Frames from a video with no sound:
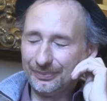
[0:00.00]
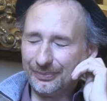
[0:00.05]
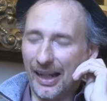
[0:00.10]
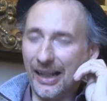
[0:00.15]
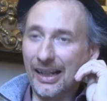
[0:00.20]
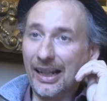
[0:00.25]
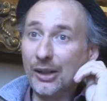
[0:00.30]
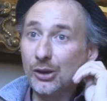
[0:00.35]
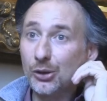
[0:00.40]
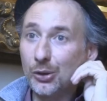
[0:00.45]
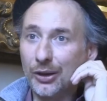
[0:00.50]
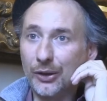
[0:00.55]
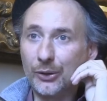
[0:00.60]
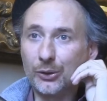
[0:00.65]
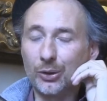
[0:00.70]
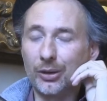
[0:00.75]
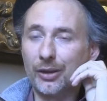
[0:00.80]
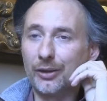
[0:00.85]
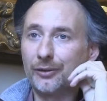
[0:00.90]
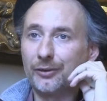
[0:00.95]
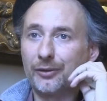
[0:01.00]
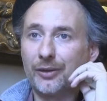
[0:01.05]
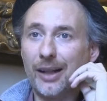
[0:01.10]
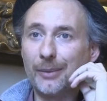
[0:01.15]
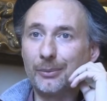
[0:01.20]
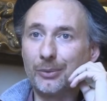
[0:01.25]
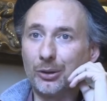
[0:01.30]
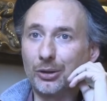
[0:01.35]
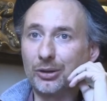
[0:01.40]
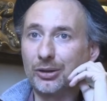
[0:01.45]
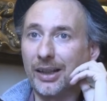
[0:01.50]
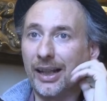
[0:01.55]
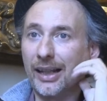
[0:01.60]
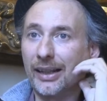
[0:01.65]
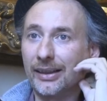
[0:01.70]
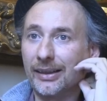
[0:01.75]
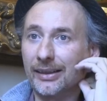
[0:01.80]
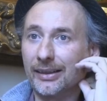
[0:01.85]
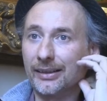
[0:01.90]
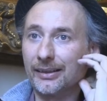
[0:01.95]
I actually saw a fabulous
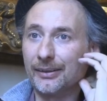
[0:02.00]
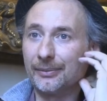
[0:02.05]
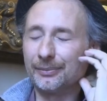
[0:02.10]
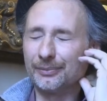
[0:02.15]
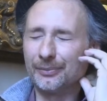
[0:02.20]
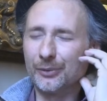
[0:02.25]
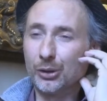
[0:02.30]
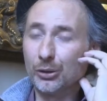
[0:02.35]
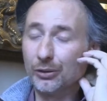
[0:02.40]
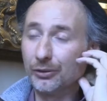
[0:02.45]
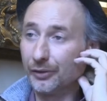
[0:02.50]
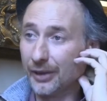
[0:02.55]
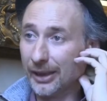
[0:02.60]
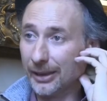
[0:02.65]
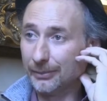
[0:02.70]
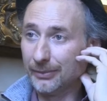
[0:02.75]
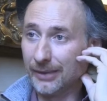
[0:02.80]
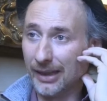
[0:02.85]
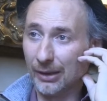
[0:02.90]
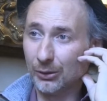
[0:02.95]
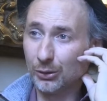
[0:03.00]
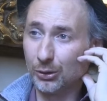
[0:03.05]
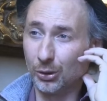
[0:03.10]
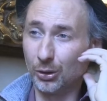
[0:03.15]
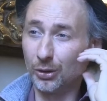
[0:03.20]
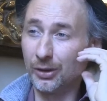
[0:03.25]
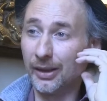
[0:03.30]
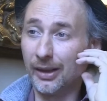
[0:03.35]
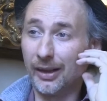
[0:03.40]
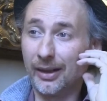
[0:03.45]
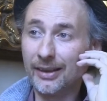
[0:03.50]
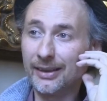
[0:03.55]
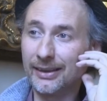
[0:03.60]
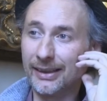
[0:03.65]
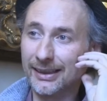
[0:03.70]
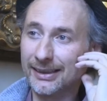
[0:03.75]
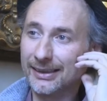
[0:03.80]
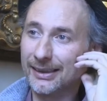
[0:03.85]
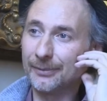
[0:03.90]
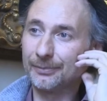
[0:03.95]
new film now called The
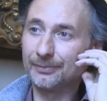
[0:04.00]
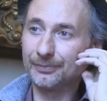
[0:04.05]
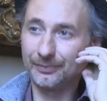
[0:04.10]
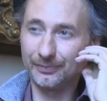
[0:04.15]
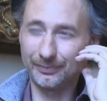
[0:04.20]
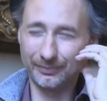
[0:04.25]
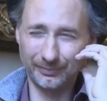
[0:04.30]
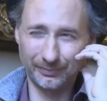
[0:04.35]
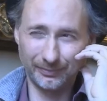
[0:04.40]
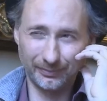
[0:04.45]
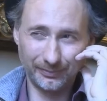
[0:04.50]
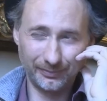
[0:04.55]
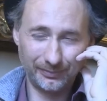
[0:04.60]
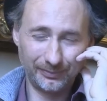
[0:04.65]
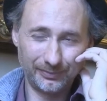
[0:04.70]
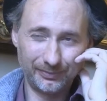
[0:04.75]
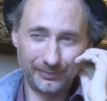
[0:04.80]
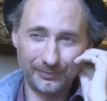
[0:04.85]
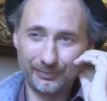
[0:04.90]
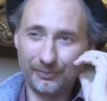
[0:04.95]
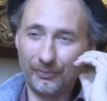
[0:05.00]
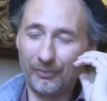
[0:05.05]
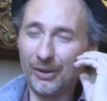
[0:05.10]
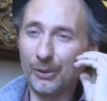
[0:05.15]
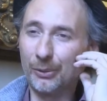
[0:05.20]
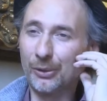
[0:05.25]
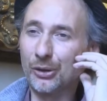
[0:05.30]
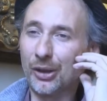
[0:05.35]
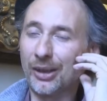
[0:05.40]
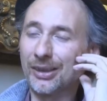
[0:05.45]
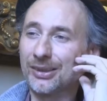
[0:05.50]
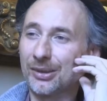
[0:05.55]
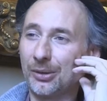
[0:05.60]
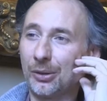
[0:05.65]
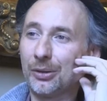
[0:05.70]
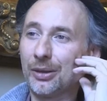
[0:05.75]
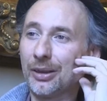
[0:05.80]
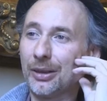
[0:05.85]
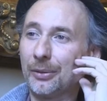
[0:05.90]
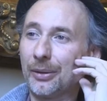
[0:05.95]
Artist, which I
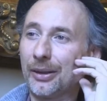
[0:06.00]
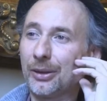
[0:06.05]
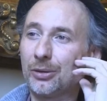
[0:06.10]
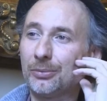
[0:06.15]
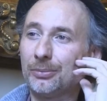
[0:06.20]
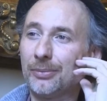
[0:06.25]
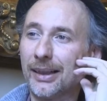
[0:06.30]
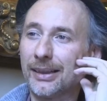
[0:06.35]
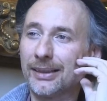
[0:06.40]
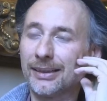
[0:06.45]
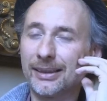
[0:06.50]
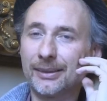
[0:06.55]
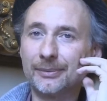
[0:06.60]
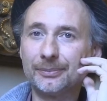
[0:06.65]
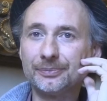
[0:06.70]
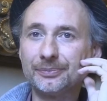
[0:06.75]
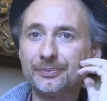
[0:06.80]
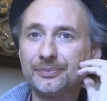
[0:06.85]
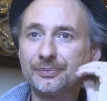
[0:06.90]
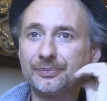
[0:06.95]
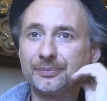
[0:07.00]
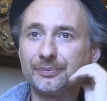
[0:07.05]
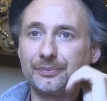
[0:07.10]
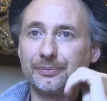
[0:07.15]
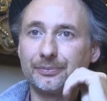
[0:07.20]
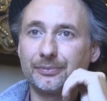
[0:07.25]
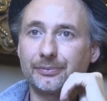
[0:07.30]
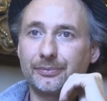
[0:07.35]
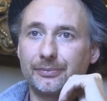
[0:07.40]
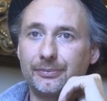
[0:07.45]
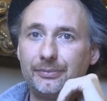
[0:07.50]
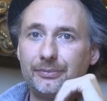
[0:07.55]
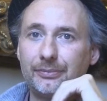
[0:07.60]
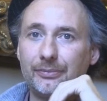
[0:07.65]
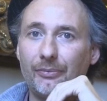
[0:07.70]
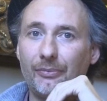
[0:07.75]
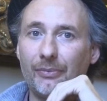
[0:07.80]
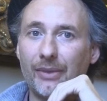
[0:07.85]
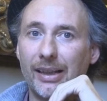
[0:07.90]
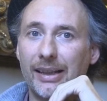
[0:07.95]
strongly recommend.
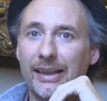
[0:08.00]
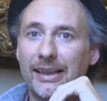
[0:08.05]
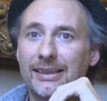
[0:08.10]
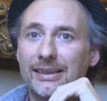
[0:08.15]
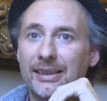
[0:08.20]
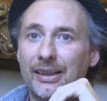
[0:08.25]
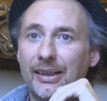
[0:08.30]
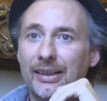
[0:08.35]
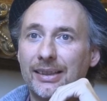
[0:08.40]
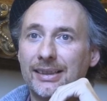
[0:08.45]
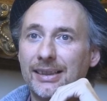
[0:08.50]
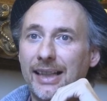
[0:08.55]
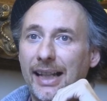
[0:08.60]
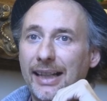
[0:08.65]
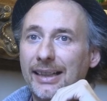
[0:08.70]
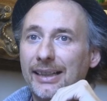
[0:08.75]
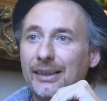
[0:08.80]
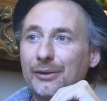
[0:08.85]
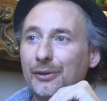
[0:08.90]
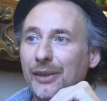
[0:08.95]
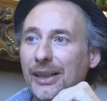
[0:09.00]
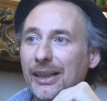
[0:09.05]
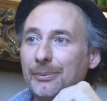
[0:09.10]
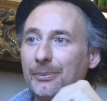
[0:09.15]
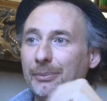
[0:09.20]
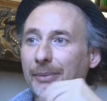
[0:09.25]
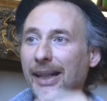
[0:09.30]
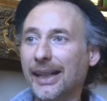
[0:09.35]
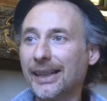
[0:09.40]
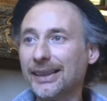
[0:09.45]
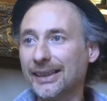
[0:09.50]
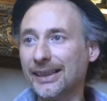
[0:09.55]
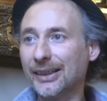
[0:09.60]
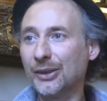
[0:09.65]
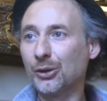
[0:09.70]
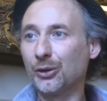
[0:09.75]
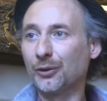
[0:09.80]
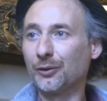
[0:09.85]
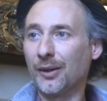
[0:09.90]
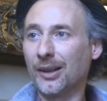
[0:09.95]
It's a silent film made
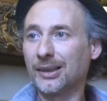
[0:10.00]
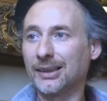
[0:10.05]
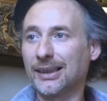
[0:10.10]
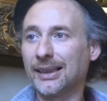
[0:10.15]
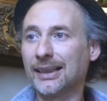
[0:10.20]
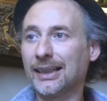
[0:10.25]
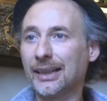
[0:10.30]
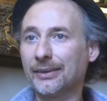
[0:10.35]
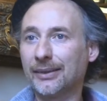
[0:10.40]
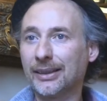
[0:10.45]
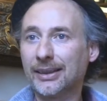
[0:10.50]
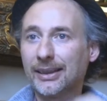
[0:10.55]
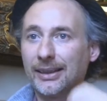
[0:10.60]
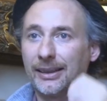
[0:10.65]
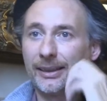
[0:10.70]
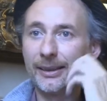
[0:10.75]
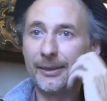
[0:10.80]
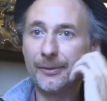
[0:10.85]
in 2011.